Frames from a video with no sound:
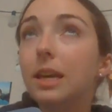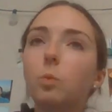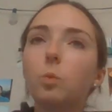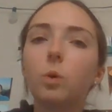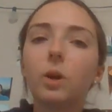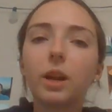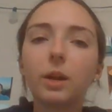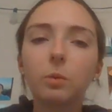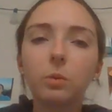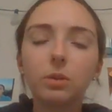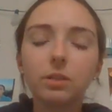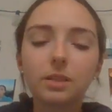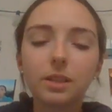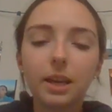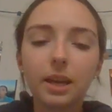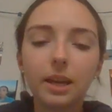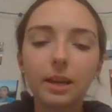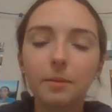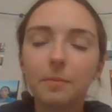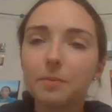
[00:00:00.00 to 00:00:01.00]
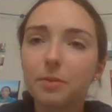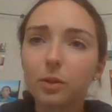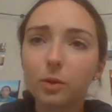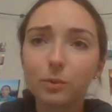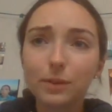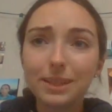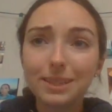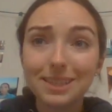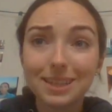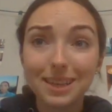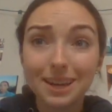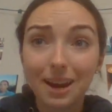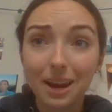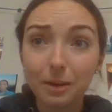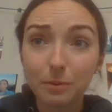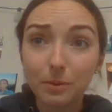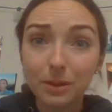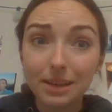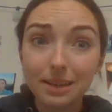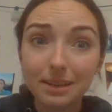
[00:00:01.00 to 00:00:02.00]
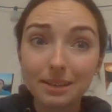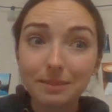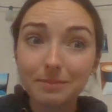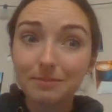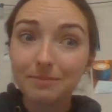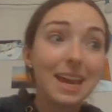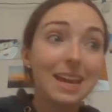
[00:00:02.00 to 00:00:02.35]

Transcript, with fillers: What I will say, the reason that I read